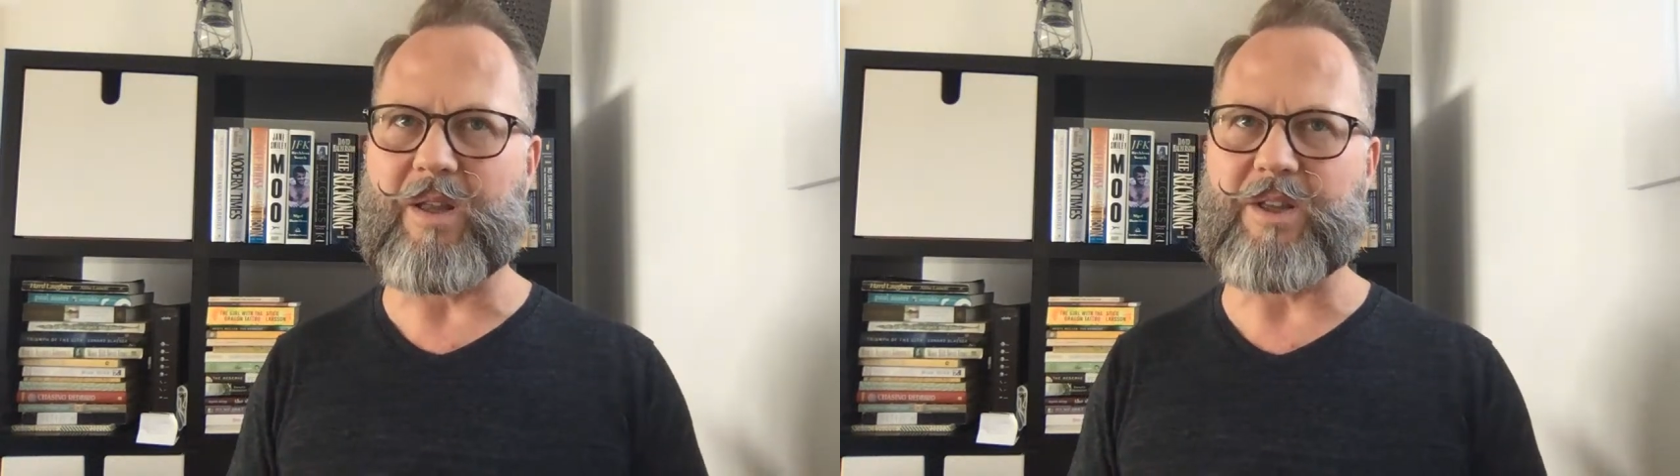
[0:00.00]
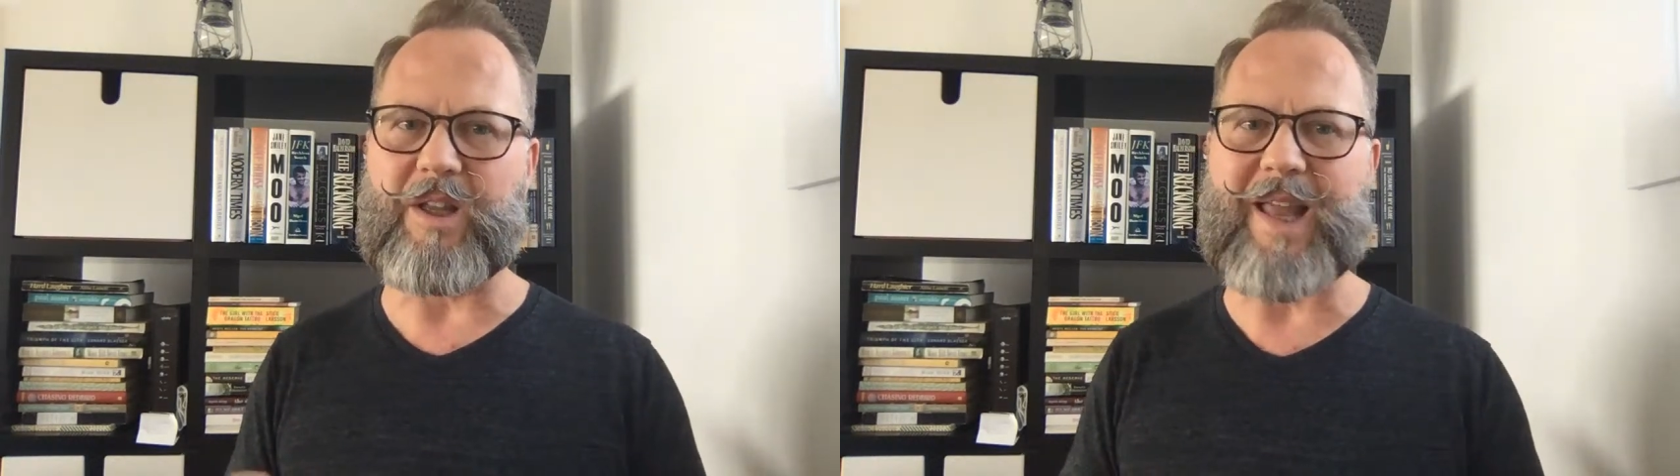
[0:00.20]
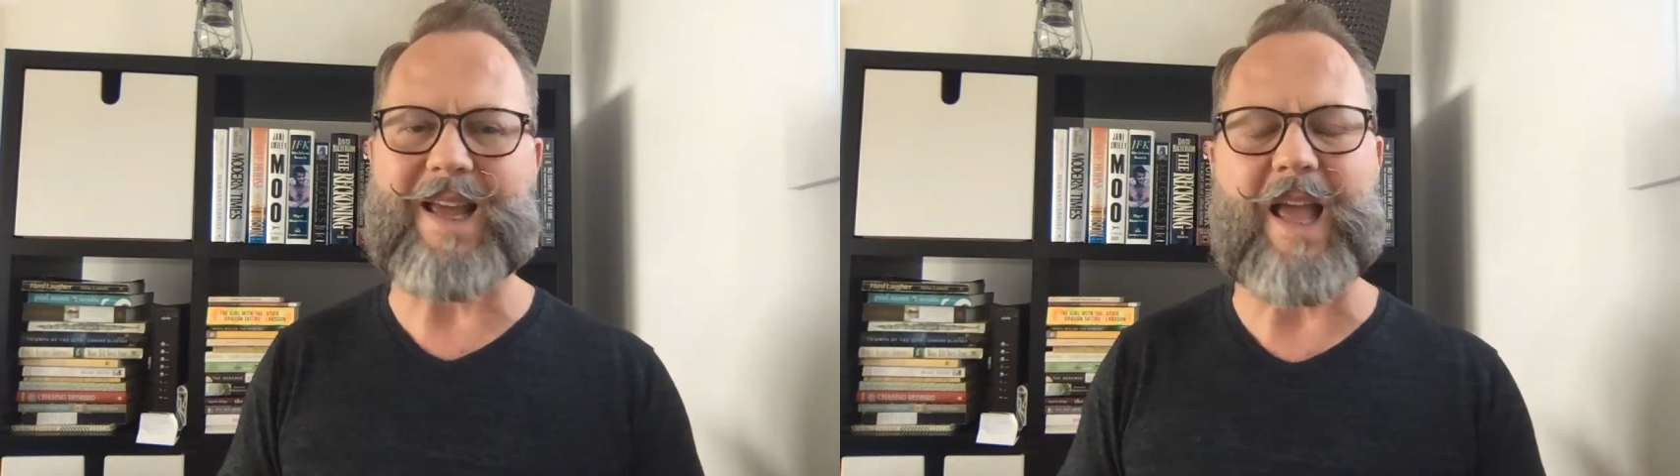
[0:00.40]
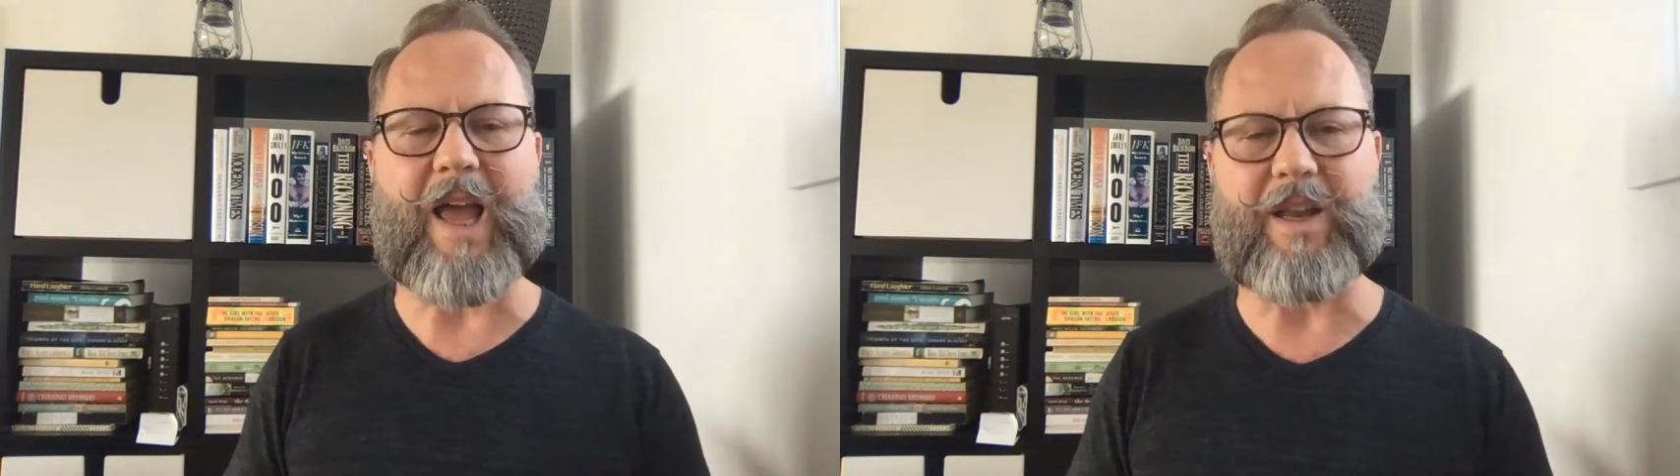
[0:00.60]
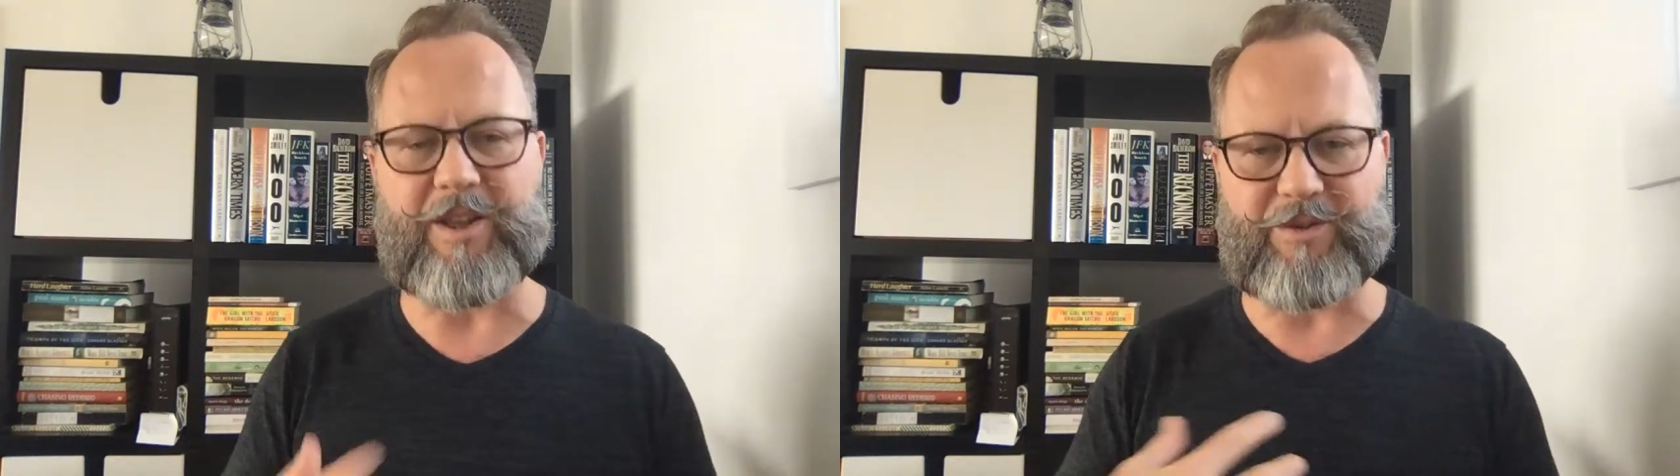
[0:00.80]
lack
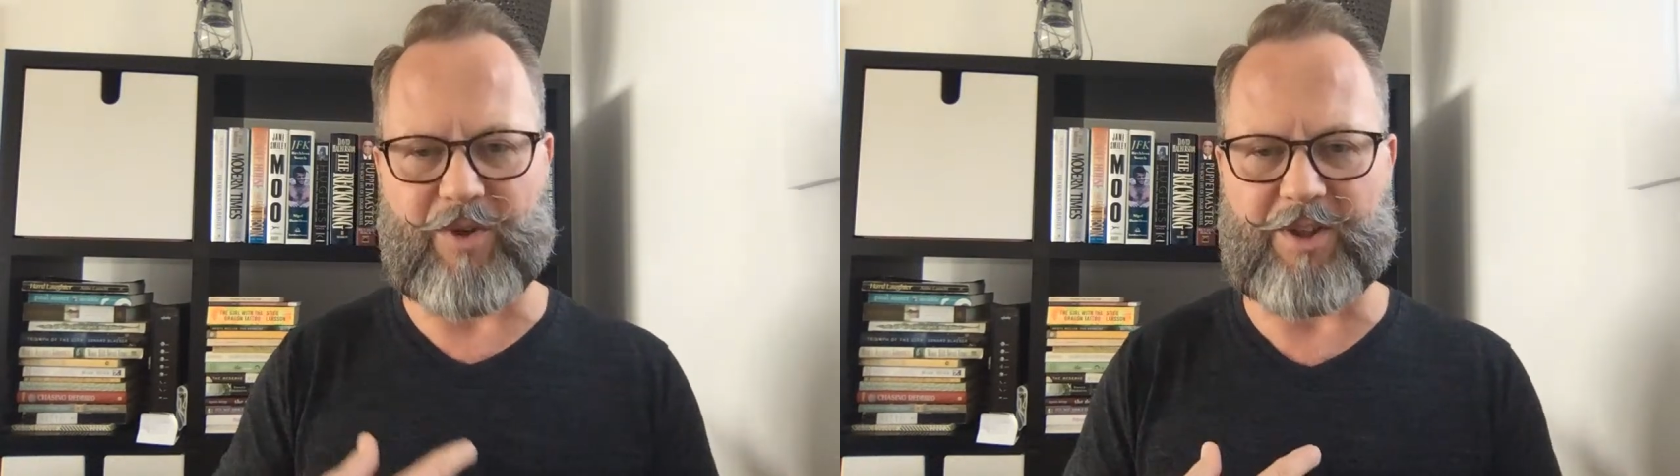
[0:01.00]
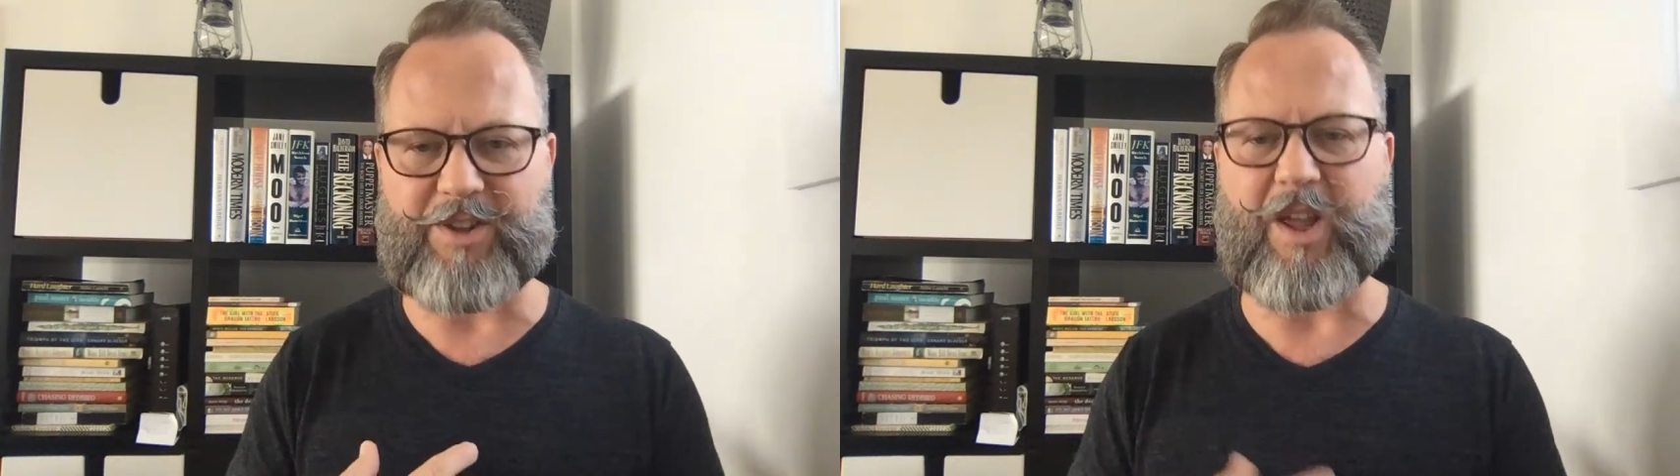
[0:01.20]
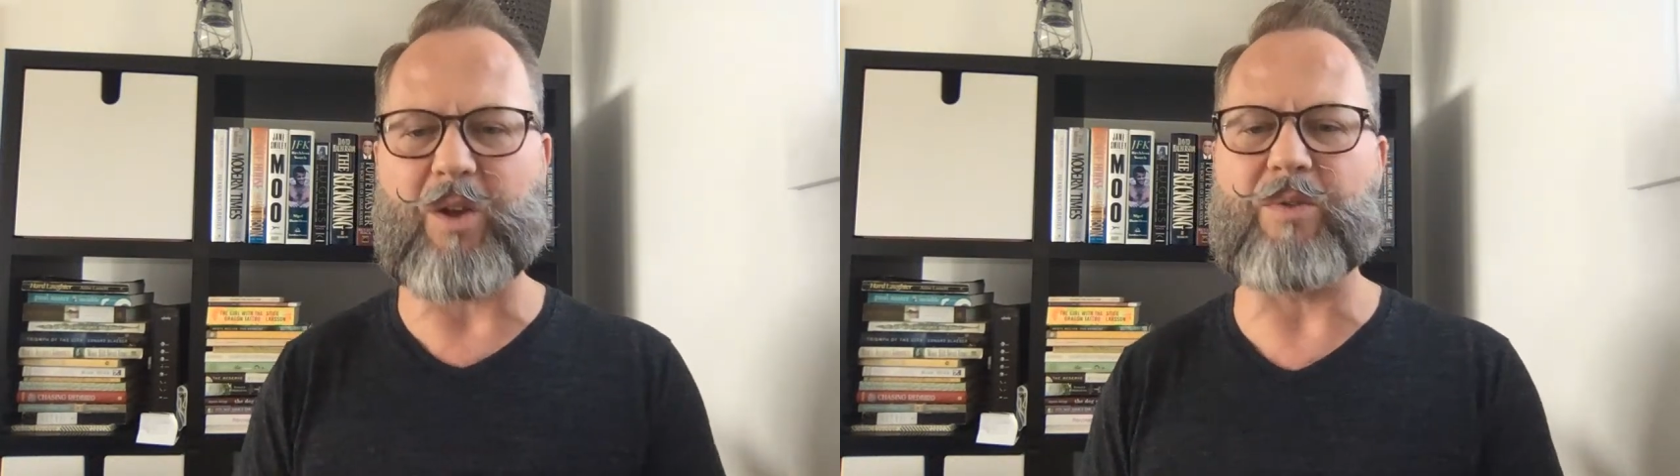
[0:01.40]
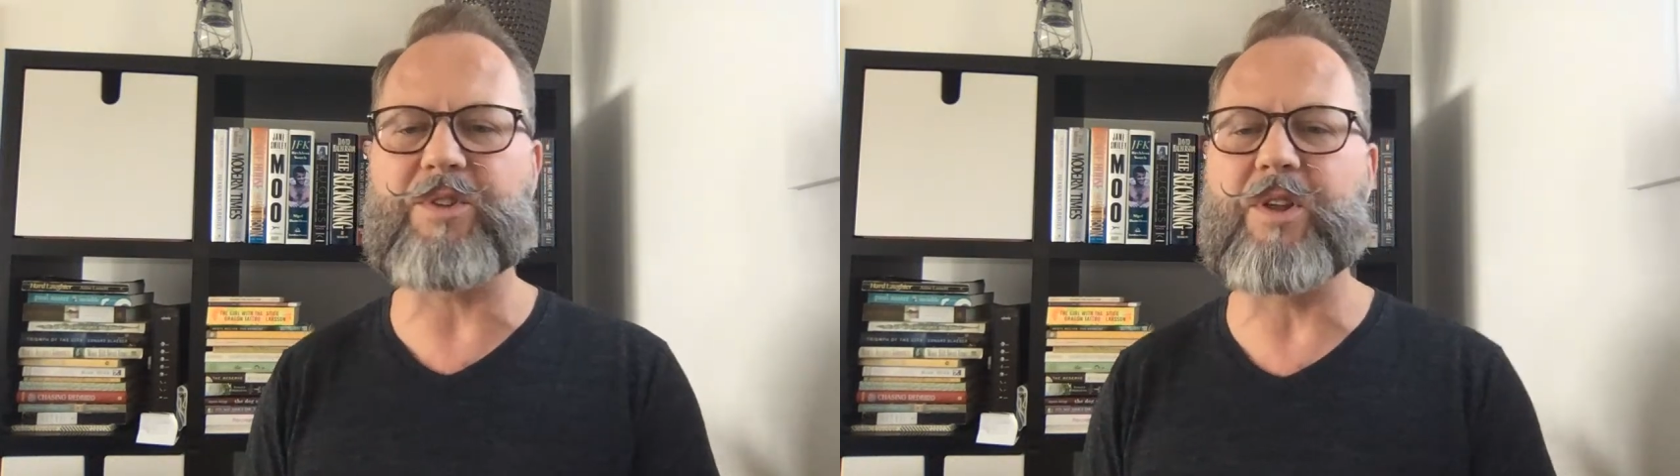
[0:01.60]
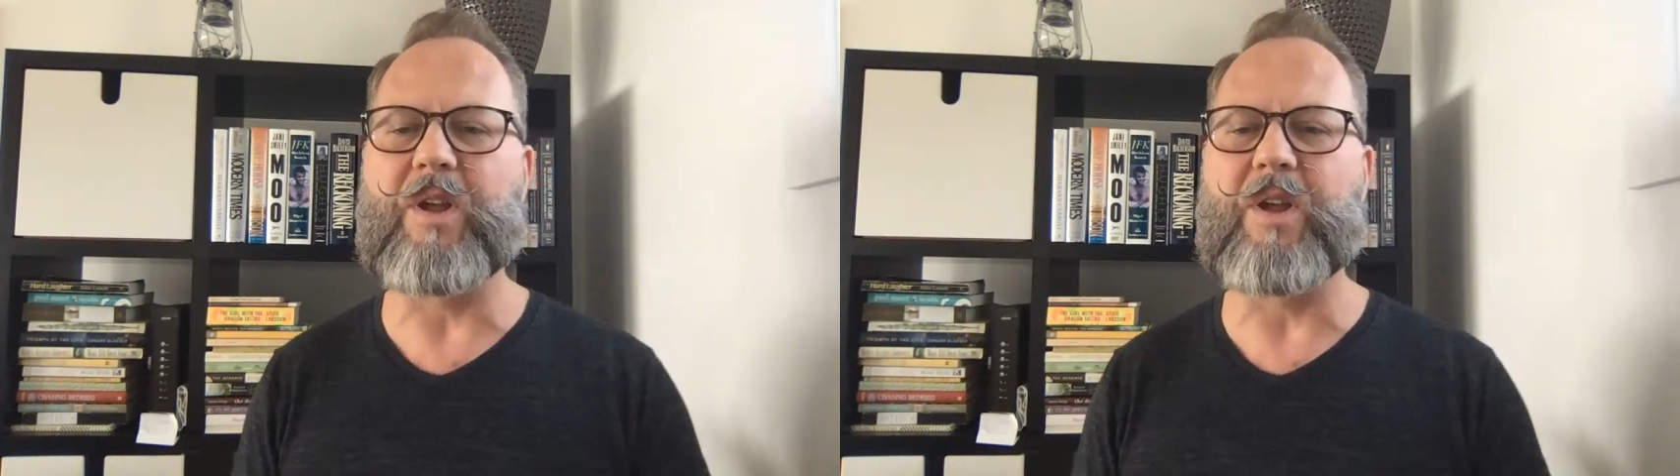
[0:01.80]
kindness for ourselves.